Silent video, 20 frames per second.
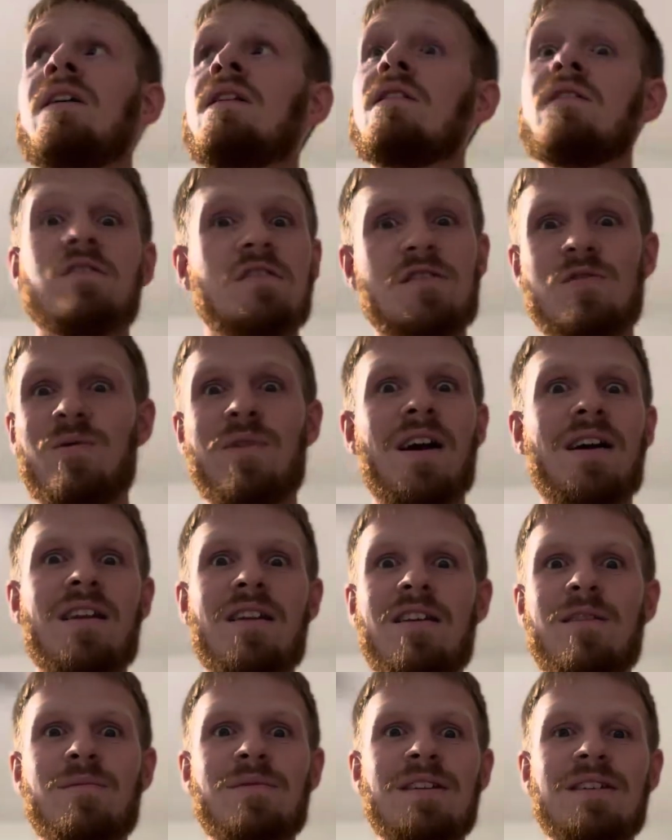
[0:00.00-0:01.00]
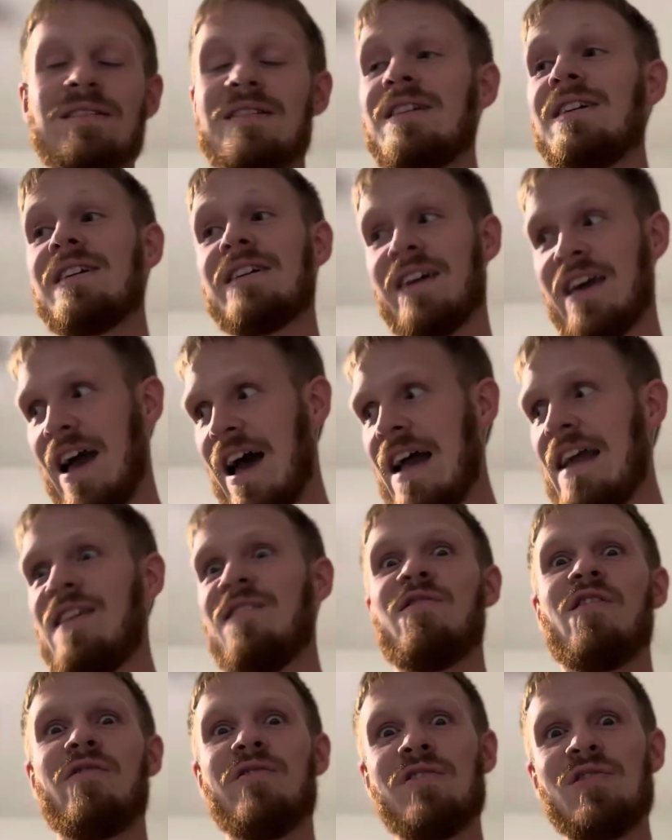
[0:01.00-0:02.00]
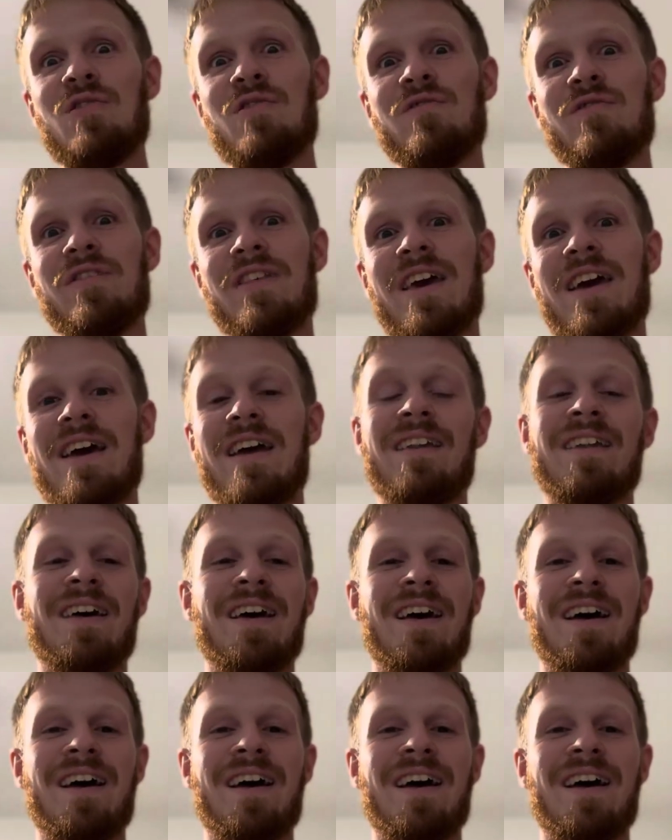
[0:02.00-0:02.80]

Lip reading: years since we got an MTT. Kind of overdue for that.